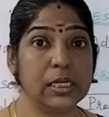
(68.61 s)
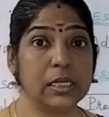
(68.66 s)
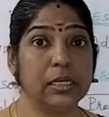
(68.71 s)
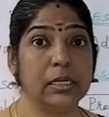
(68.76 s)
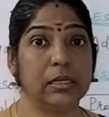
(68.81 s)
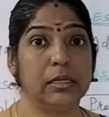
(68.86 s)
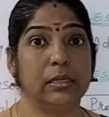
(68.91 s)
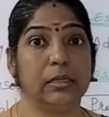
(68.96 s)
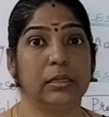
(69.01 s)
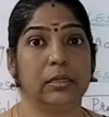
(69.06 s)

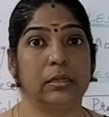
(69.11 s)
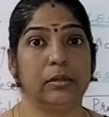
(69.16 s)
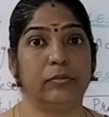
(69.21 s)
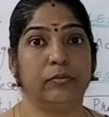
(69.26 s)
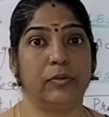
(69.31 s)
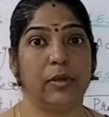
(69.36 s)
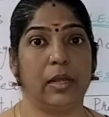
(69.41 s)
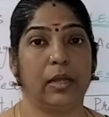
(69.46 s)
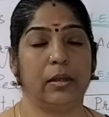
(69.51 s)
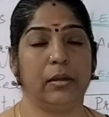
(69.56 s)

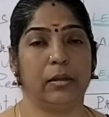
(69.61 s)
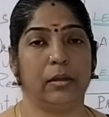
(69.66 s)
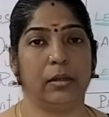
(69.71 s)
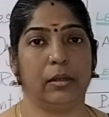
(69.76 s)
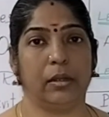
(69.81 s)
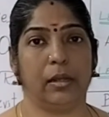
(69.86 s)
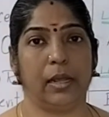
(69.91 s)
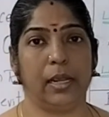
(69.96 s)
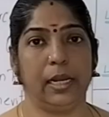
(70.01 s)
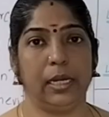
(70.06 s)
the
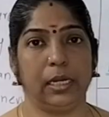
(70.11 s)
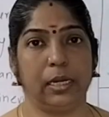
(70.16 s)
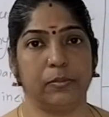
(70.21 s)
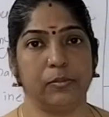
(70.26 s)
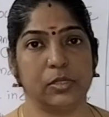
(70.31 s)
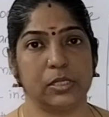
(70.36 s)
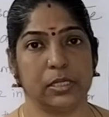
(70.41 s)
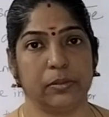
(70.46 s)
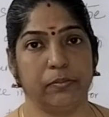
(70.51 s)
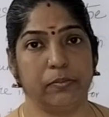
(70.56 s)

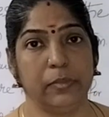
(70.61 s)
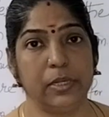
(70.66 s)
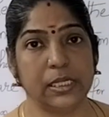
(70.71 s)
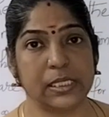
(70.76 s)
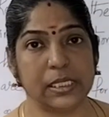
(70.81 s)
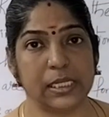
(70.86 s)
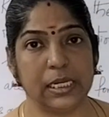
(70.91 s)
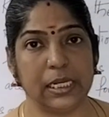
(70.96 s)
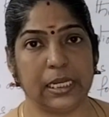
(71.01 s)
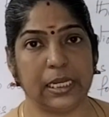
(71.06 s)
items
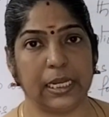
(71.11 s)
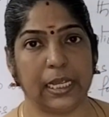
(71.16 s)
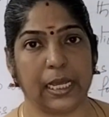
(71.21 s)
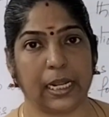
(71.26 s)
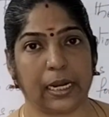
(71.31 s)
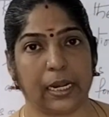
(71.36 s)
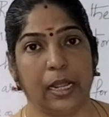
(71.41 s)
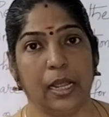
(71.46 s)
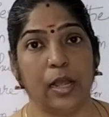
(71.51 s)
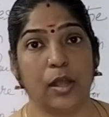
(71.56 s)
missed here?